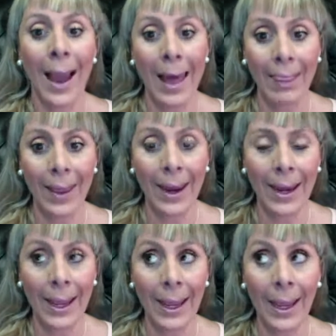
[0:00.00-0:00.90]
And
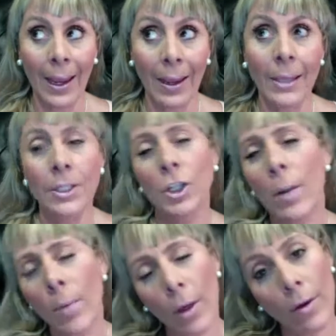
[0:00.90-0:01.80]
then
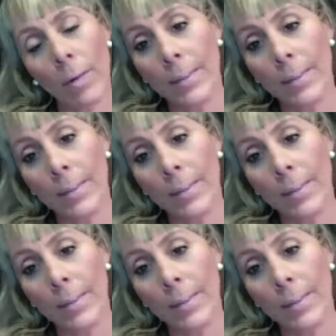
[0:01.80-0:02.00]
some other